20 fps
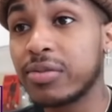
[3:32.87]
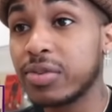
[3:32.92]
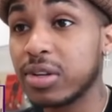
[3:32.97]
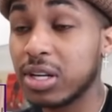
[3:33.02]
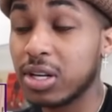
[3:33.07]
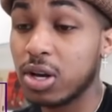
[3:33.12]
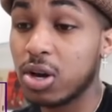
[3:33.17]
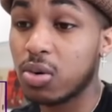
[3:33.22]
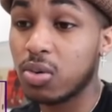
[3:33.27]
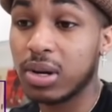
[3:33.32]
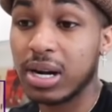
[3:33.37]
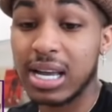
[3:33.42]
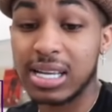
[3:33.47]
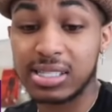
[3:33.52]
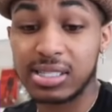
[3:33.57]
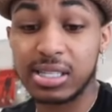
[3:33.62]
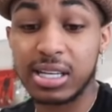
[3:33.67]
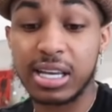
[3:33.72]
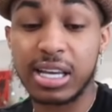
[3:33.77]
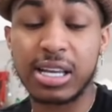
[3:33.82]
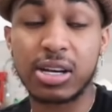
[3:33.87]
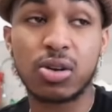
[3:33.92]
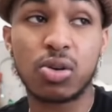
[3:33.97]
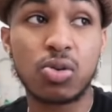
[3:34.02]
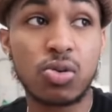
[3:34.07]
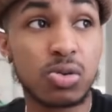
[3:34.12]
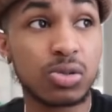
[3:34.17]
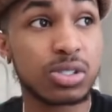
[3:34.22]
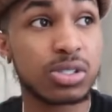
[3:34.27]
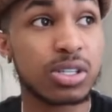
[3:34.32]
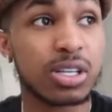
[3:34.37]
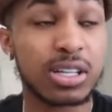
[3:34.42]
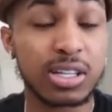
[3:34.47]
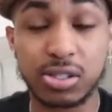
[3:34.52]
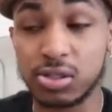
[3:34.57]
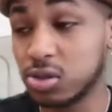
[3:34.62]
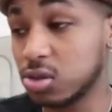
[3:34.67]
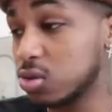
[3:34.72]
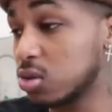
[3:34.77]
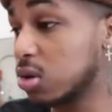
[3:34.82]
my video when I said, who's still
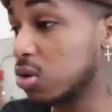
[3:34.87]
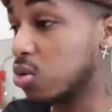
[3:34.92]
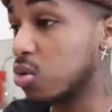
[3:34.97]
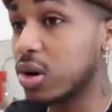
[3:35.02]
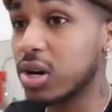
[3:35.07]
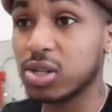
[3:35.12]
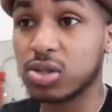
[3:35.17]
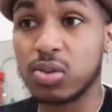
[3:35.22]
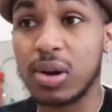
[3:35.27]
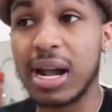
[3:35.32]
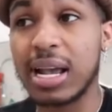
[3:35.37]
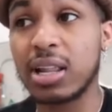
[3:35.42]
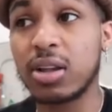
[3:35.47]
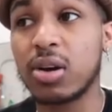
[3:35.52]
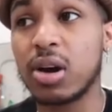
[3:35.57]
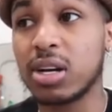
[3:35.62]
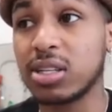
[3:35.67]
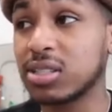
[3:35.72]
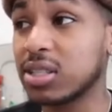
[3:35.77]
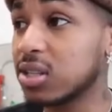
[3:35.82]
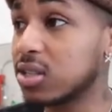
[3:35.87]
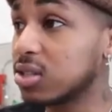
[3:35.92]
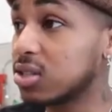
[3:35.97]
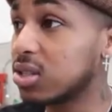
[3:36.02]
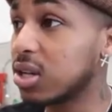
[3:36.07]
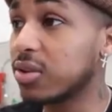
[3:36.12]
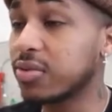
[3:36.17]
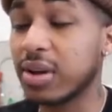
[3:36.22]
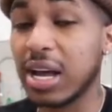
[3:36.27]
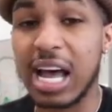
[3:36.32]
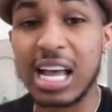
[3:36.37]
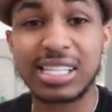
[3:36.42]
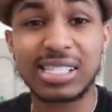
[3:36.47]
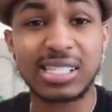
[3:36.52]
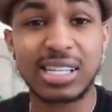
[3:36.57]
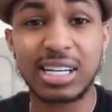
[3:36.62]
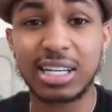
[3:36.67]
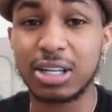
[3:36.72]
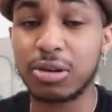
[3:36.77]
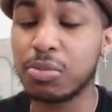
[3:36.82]
in Zooted, where's Riley, all that type of stuff, I
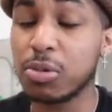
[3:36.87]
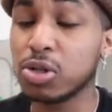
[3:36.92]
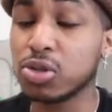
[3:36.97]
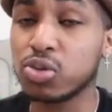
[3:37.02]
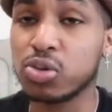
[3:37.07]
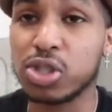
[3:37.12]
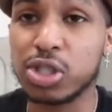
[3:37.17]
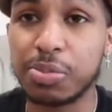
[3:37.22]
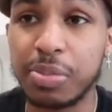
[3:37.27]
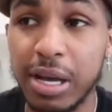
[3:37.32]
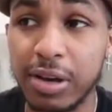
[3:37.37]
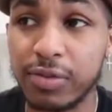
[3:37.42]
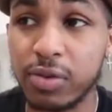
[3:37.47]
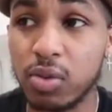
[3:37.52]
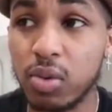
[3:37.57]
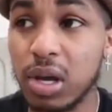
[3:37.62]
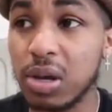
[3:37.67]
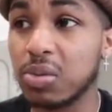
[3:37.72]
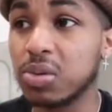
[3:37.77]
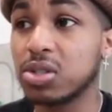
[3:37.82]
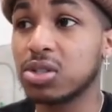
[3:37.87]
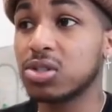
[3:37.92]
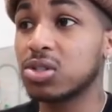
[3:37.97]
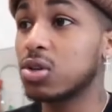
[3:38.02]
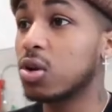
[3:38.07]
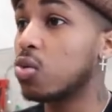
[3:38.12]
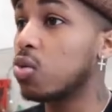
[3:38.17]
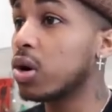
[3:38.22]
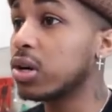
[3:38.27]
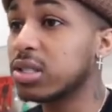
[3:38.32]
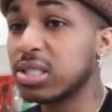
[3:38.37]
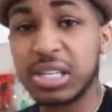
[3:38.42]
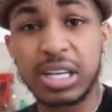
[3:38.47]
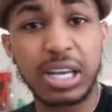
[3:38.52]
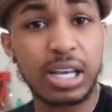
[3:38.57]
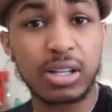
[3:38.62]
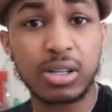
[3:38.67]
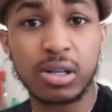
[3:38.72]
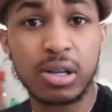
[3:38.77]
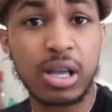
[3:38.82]
said it in the most respectful way. We just don't work
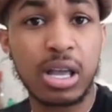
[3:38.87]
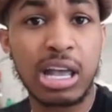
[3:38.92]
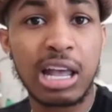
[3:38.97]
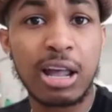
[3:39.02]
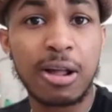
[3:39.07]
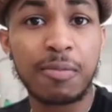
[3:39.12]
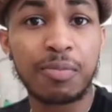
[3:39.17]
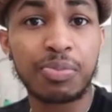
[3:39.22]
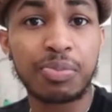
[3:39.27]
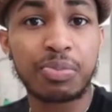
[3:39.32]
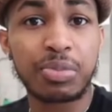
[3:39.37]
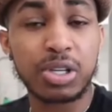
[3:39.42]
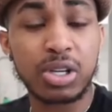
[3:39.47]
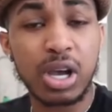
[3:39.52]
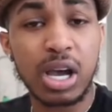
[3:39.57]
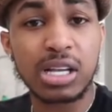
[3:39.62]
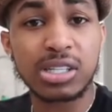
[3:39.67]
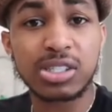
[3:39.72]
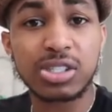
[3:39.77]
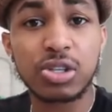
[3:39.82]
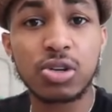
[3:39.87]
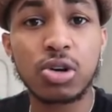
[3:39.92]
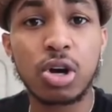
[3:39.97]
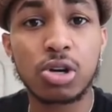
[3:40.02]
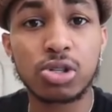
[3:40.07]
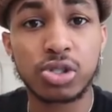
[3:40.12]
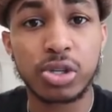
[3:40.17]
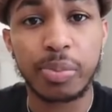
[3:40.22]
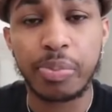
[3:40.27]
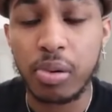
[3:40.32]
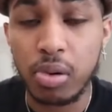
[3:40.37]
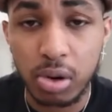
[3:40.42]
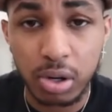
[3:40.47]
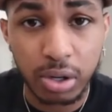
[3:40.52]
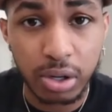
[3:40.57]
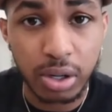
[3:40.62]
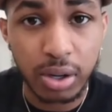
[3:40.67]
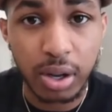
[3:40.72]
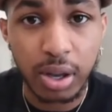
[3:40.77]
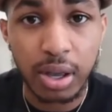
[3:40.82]
together, but y'all still go
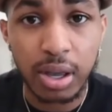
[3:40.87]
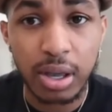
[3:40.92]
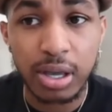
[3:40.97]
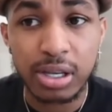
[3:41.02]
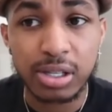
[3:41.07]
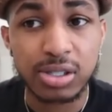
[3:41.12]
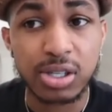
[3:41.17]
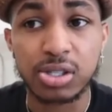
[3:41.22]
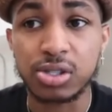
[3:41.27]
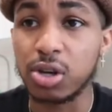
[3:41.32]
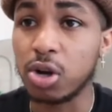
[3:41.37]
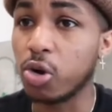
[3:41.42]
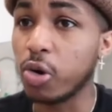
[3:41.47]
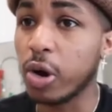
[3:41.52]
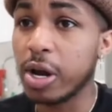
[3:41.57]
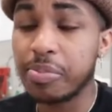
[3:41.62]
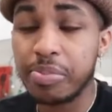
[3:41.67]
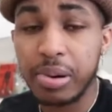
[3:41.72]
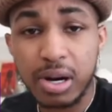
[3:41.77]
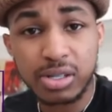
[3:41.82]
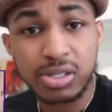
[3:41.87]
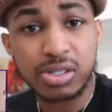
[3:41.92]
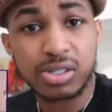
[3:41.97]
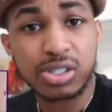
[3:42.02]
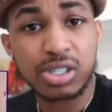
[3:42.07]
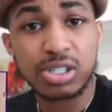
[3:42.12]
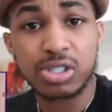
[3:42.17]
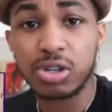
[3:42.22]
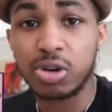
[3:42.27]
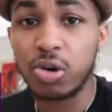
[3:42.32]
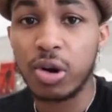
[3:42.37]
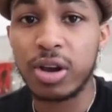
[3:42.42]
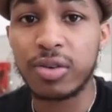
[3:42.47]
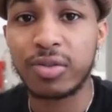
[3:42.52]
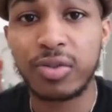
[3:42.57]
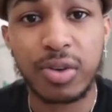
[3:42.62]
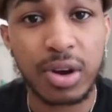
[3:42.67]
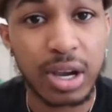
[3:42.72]
support her. She's a great person. She's a great